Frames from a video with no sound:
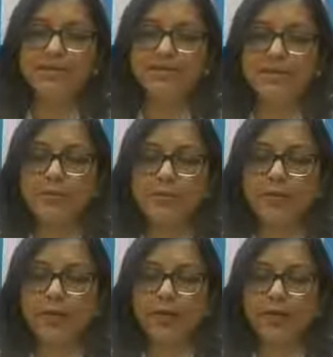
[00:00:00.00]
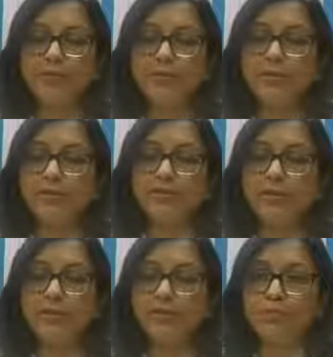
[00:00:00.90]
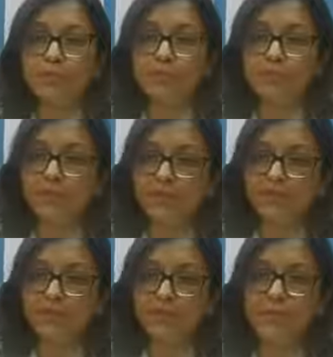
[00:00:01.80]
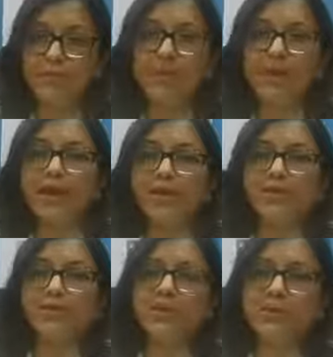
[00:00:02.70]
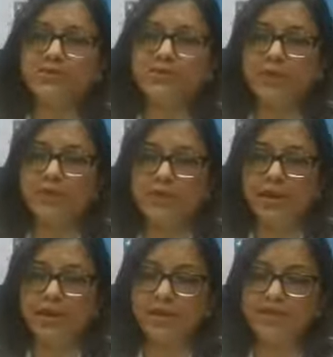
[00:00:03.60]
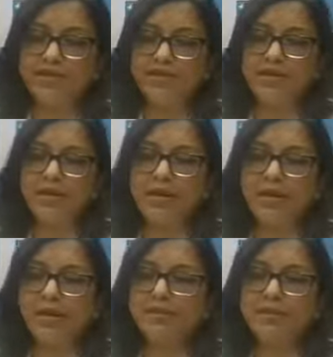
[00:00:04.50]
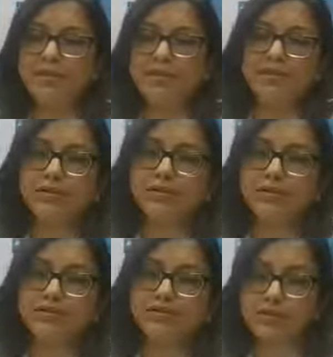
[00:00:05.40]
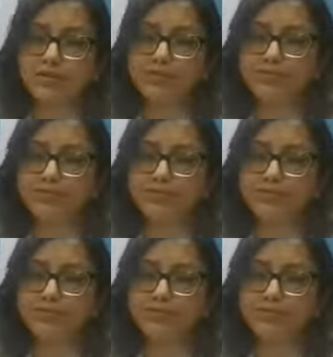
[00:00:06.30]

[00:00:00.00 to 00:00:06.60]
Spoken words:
So it is very important that we manage allergic rhinitis in an early stage.